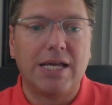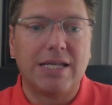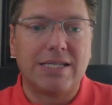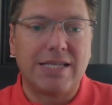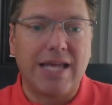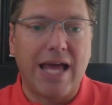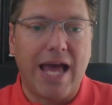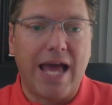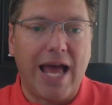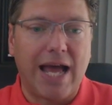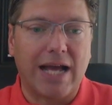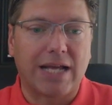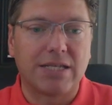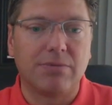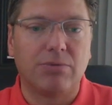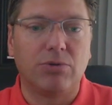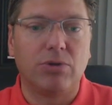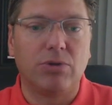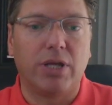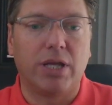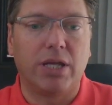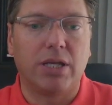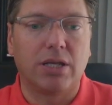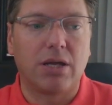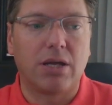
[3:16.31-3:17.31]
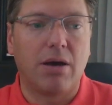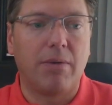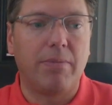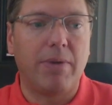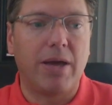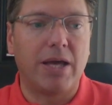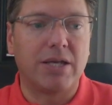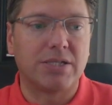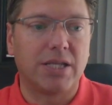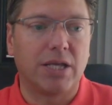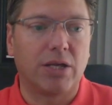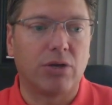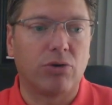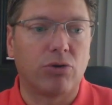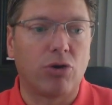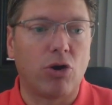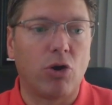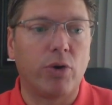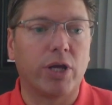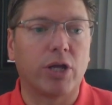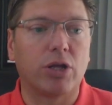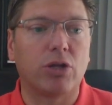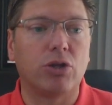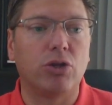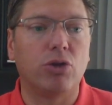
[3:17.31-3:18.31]
taxable income as they grow
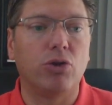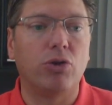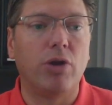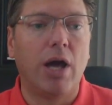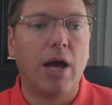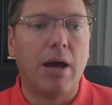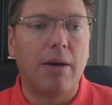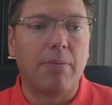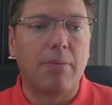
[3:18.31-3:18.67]
include